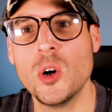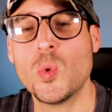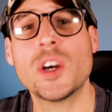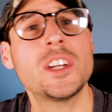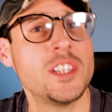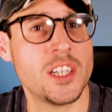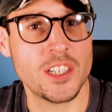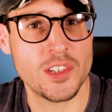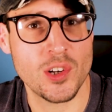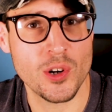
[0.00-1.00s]
Working
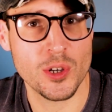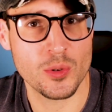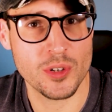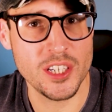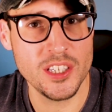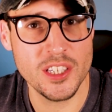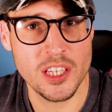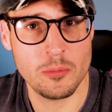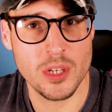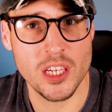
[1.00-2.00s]
on an oil rig
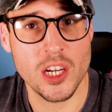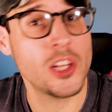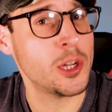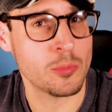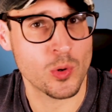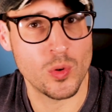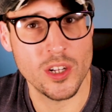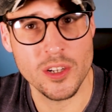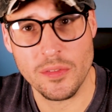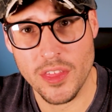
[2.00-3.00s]
can be a number
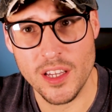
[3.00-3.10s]
one of